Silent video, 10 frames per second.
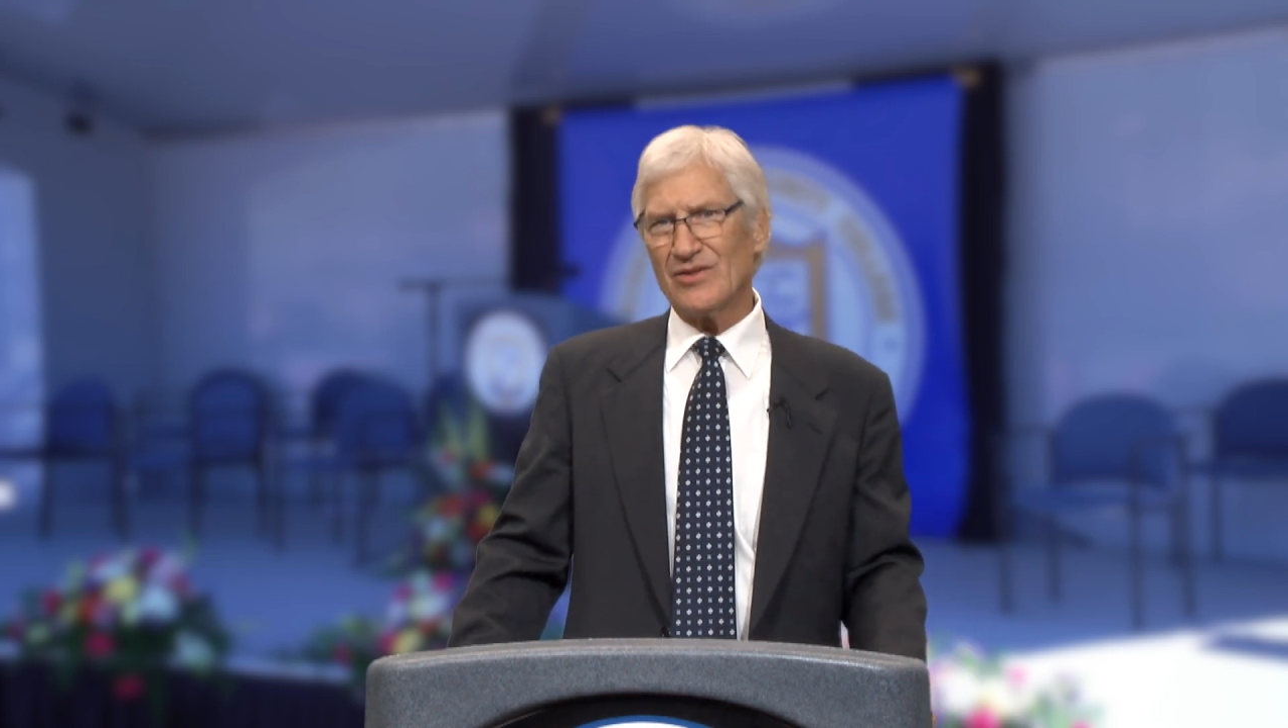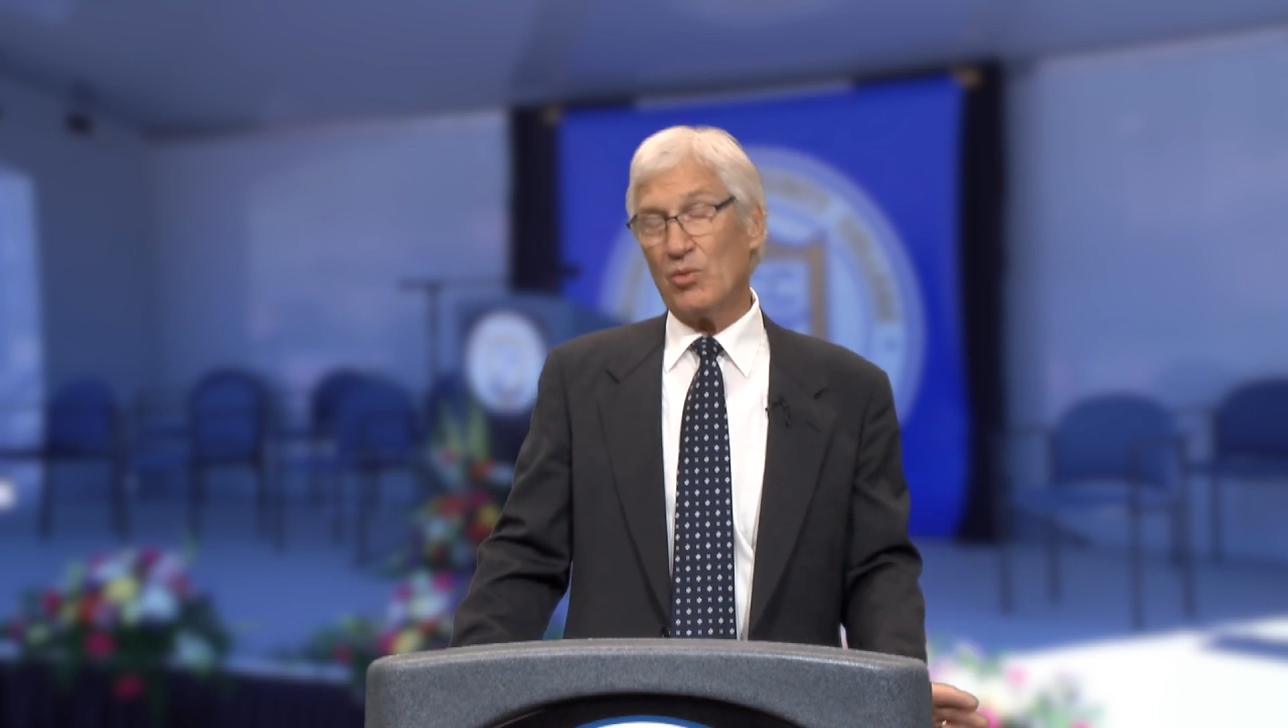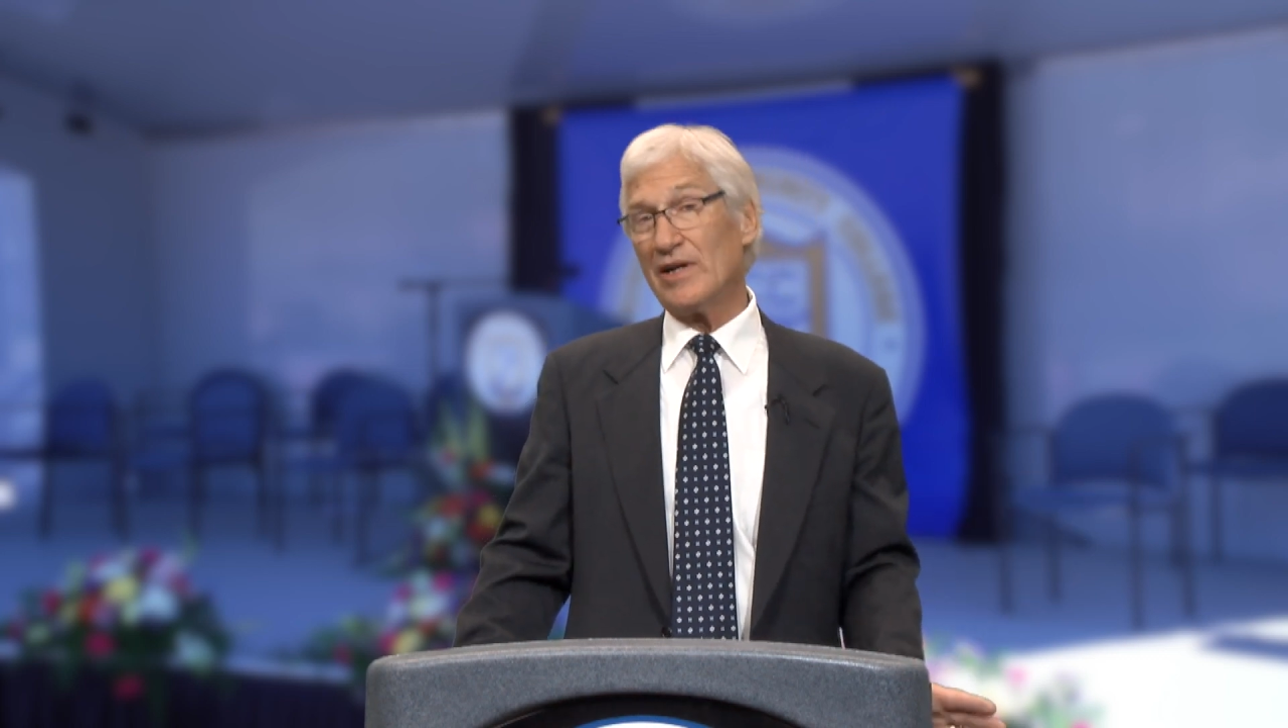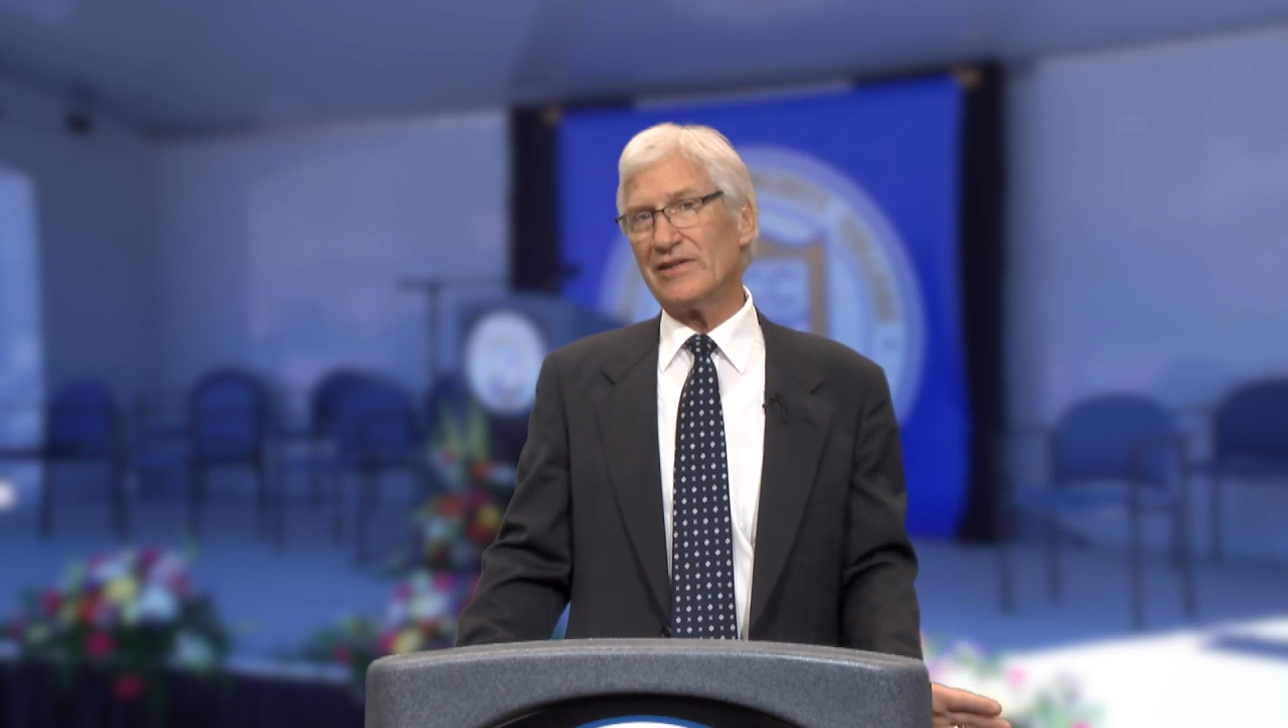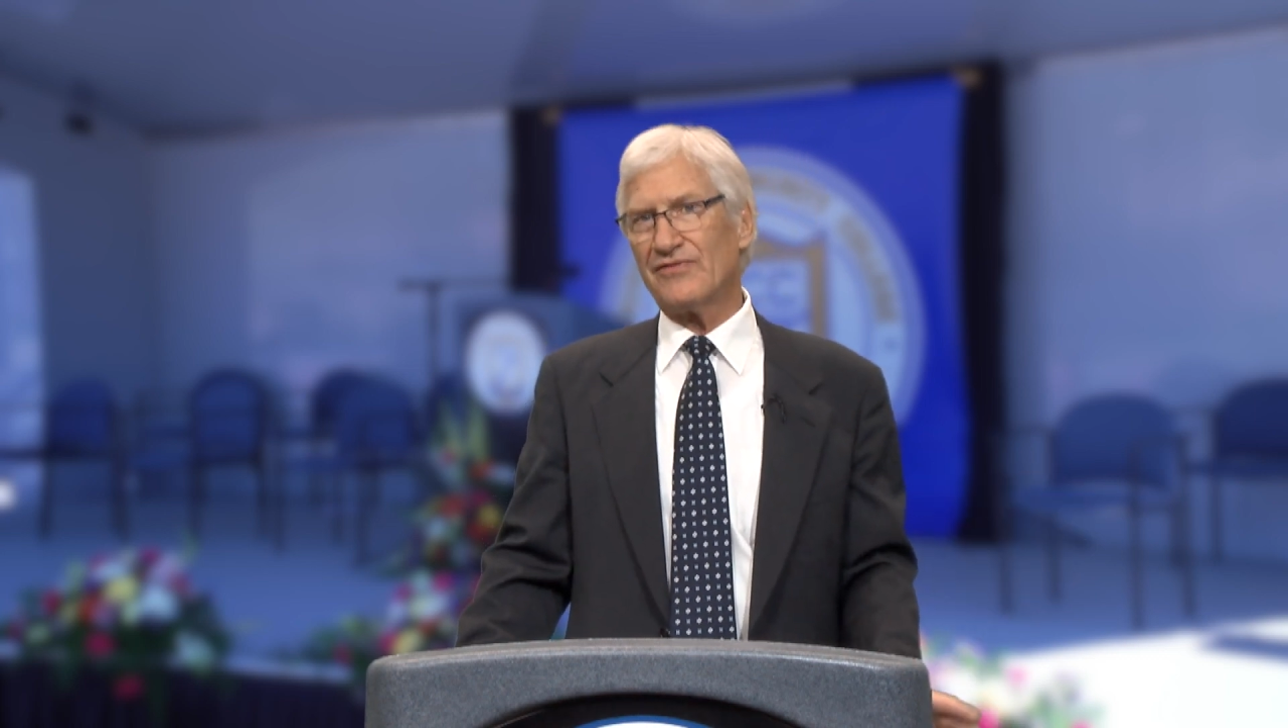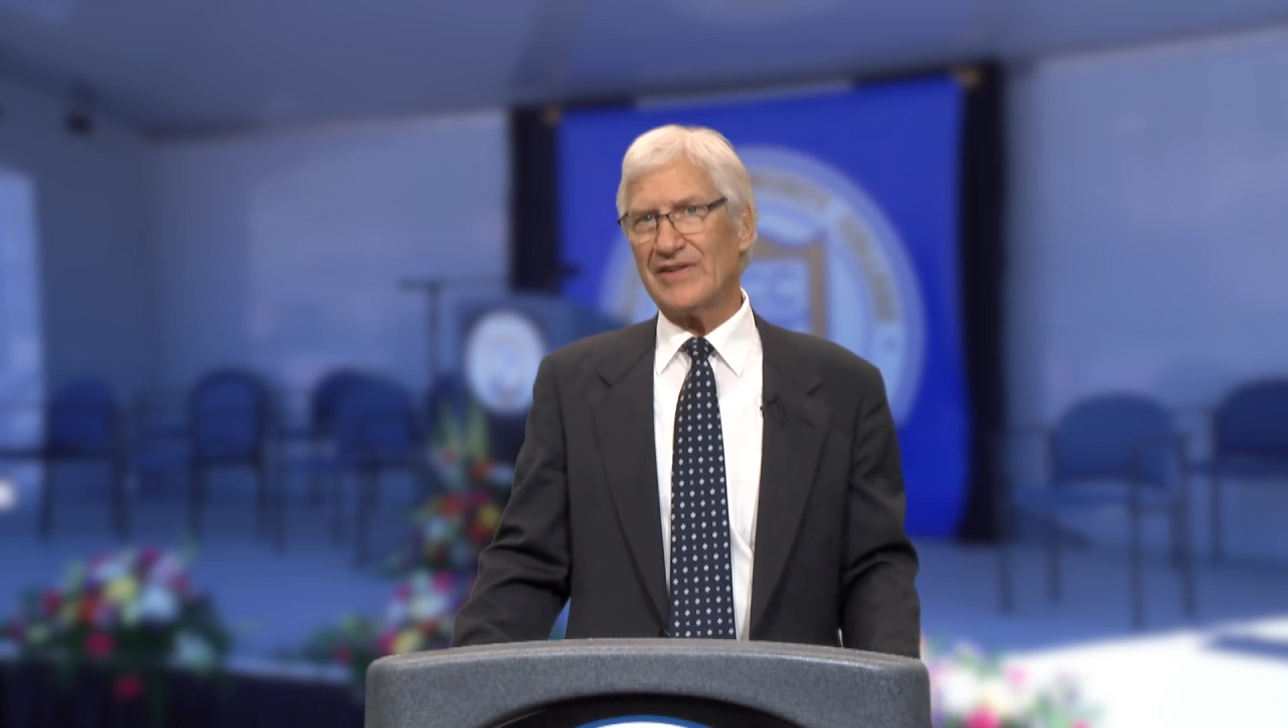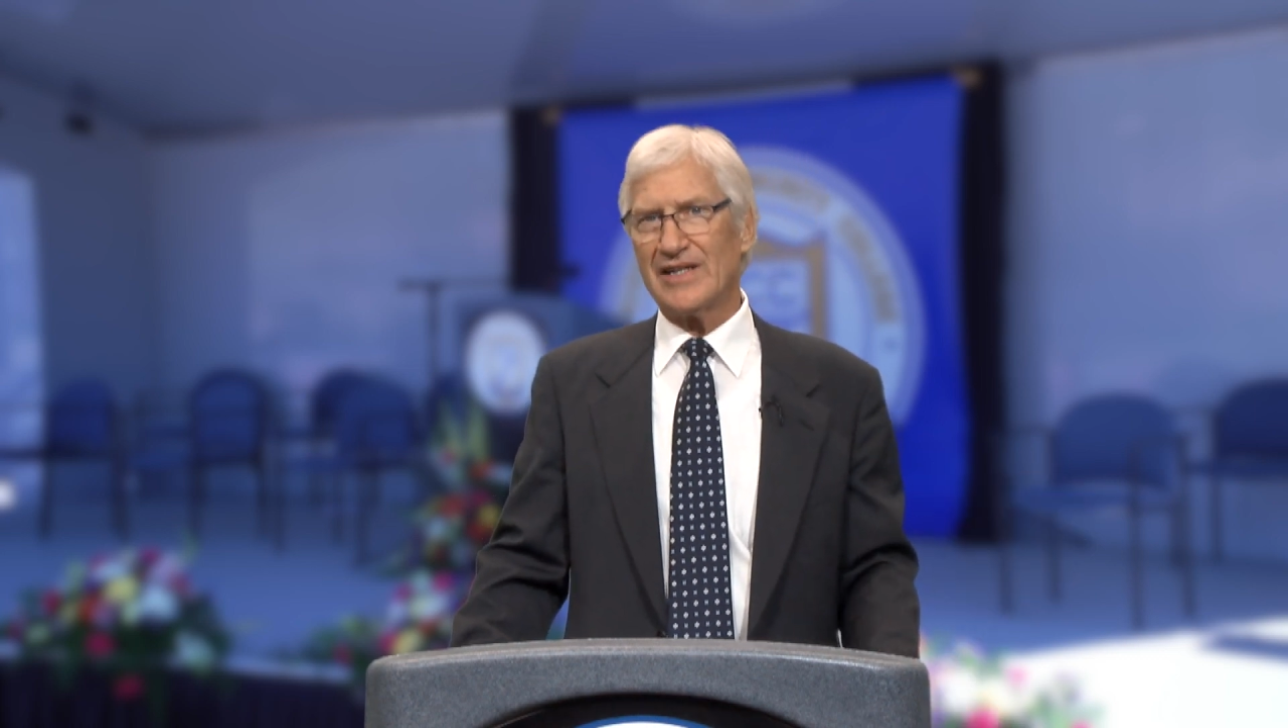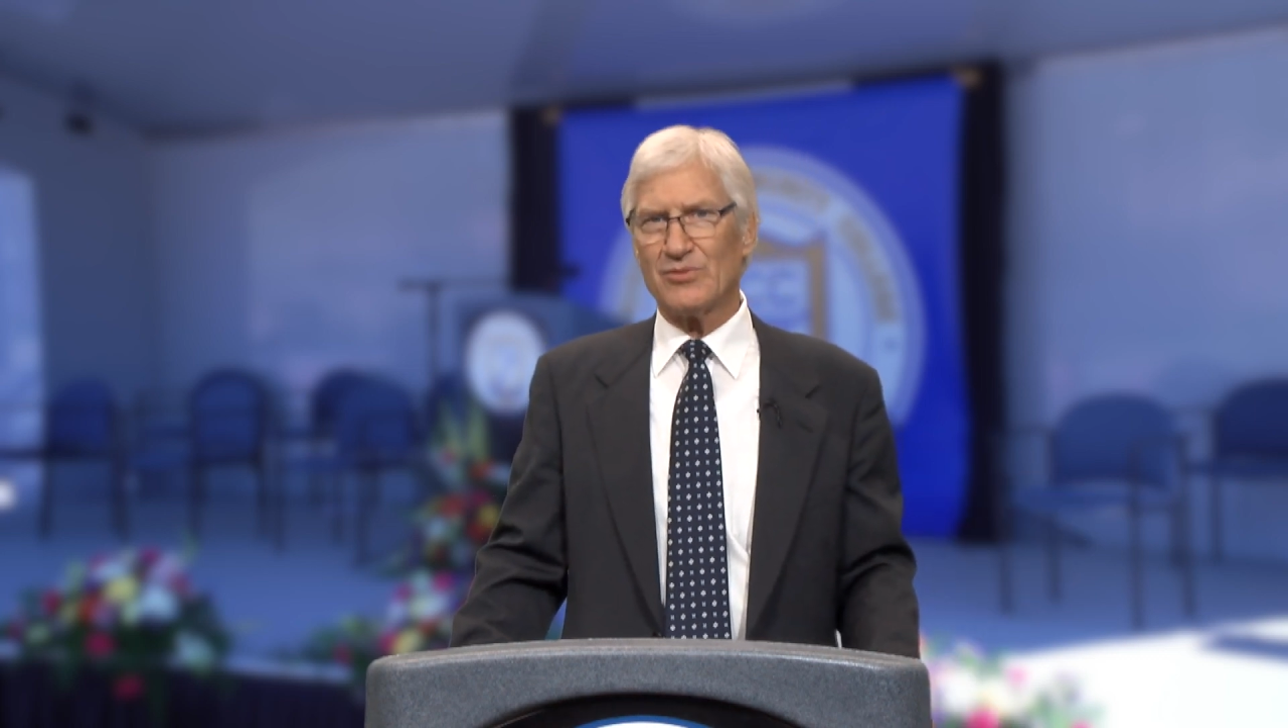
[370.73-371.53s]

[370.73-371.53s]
wonderfully